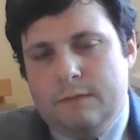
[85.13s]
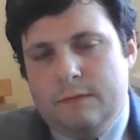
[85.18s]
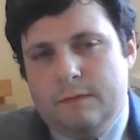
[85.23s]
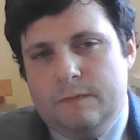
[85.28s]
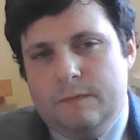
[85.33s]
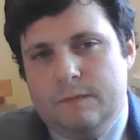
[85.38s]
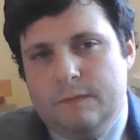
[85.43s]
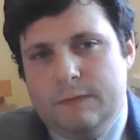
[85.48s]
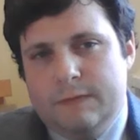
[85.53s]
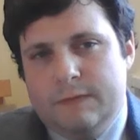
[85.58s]

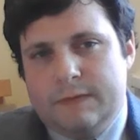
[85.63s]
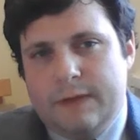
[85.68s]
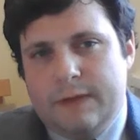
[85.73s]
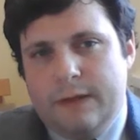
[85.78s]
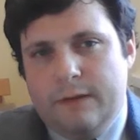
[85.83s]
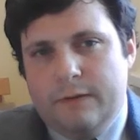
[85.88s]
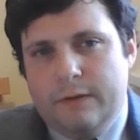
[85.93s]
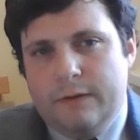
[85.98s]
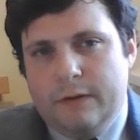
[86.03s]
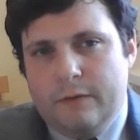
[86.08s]
the
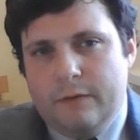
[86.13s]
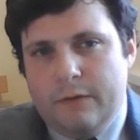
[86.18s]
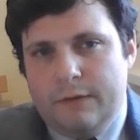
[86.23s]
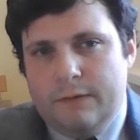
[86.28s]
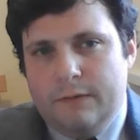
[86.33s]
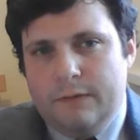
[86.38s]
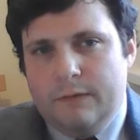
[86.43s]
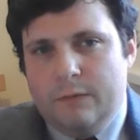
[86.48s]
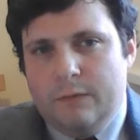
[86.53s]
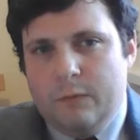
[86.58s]
scale
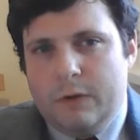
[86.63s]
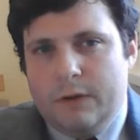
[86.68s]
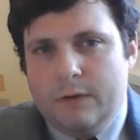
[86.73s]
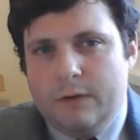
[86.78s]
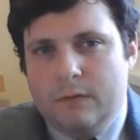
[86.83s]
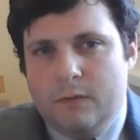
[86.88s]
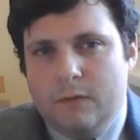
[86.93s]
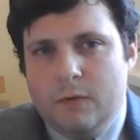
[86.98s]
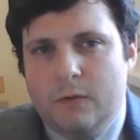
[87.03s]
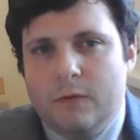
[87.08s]
increases and we
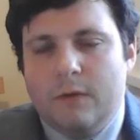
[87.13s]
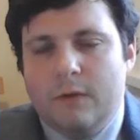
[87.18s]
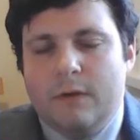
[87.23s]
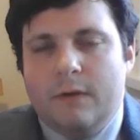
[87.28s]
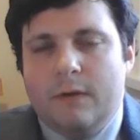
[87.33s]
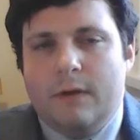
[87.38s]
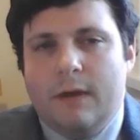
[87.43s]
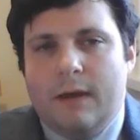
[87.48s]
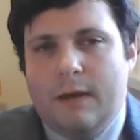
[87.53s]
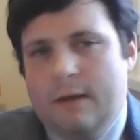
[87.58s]
can look
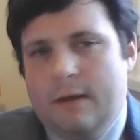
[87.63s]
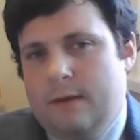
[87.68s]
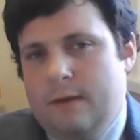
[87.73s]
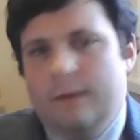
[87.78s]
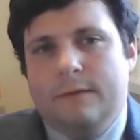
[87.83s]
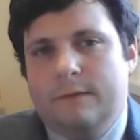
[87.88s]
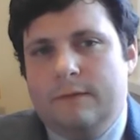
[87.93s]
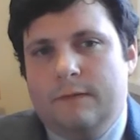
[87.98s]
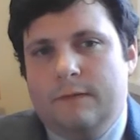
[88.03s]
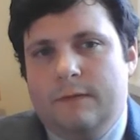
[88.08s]
at
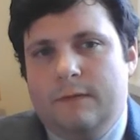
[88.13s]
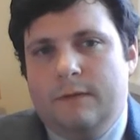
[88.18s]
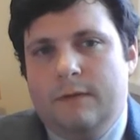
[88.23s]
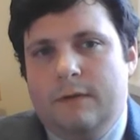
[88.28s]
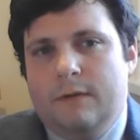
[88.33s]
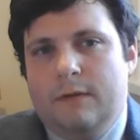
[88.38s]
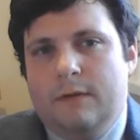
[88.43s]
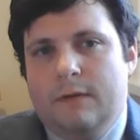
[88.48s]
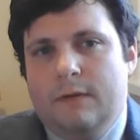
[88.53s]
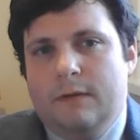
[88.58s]

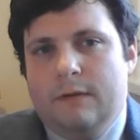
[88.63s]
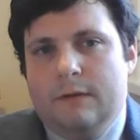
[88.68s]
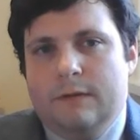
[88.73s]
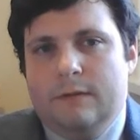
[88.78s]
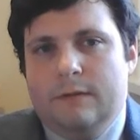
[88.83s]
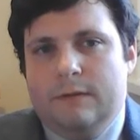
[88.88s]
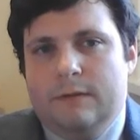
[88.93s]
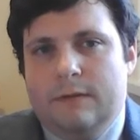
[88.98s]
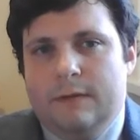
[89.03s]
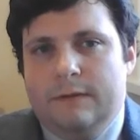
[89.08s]

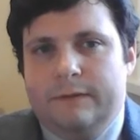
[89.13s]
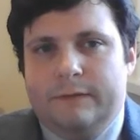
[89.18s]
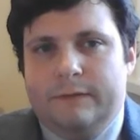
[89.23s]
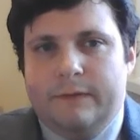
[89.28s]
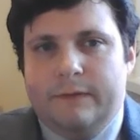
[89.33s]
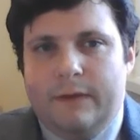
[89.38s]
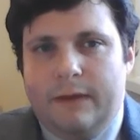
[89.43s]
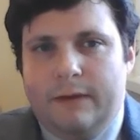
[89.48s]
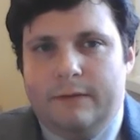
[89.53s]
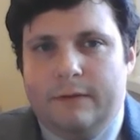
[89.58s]
this
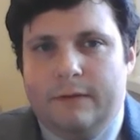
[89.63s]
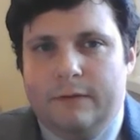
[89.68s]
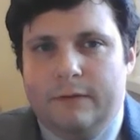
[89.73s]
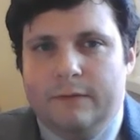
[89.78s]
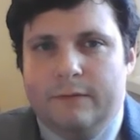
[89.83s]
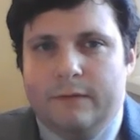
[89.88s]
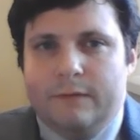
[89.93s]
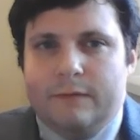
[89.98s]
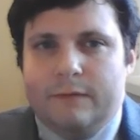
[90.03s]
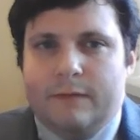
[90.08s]

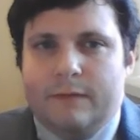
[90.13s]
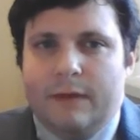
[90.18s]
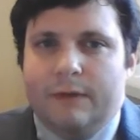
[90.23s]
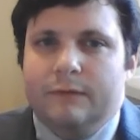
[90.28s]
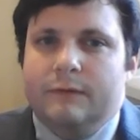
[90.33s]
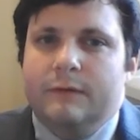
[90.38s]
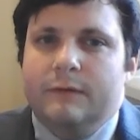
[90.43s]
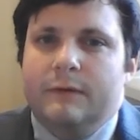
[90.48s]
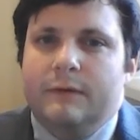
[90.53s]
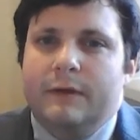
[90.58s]

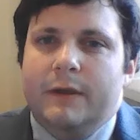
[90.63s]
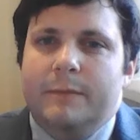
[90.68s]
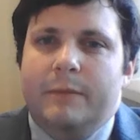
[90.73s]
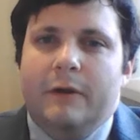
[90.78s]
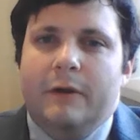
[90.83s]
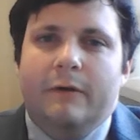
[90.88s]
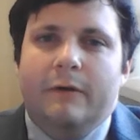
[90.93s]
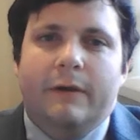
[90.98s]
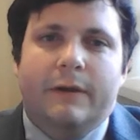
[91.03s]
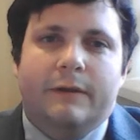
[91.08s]
800,000 year
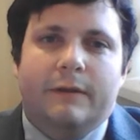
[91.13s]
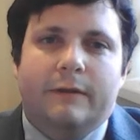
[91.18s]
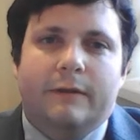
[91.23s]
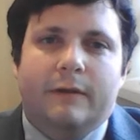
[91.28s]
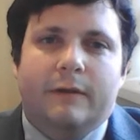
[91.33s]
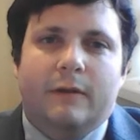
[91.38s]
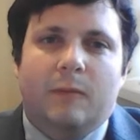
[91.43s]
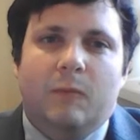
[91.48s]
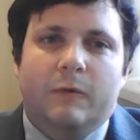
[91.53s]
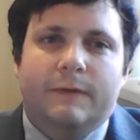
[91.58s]
period in a
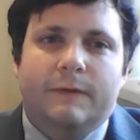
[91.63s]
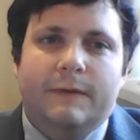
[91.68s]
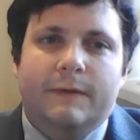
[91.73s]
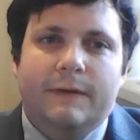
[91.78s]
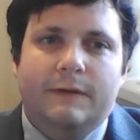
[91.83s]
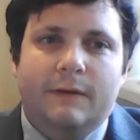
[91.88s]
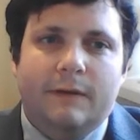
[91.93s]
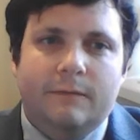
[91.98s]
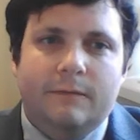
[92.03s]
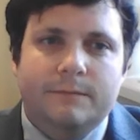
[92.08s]
little more
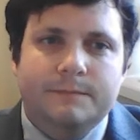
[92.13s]
detail.